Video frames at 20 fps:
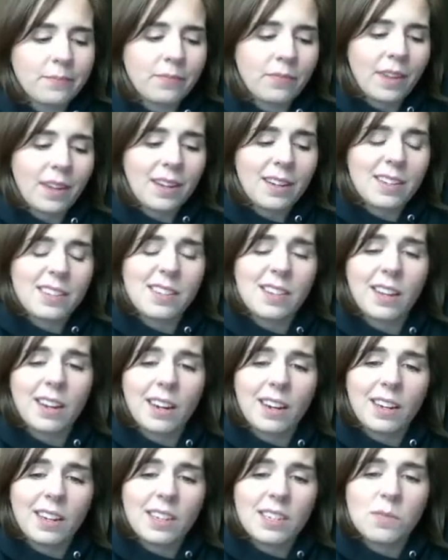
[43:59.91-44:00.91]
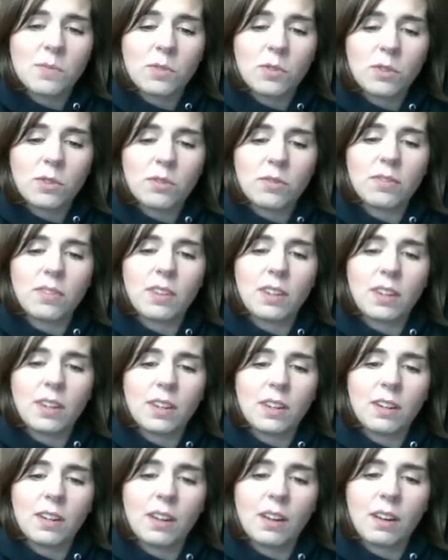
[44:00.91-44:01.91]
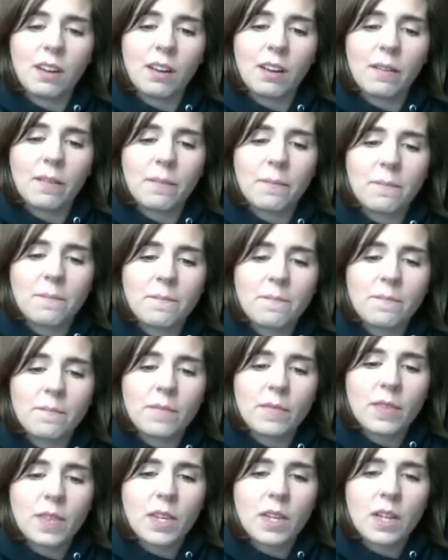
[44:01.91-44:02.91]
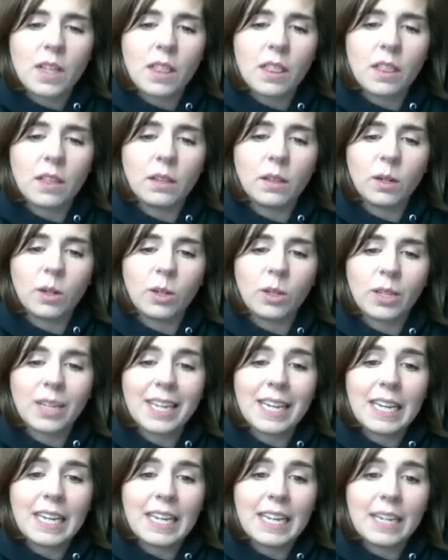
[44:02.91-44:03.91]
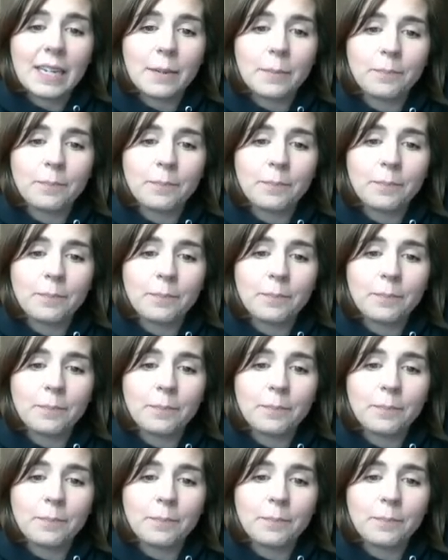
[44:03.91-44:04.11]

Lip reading: Like I said, I need to move the little key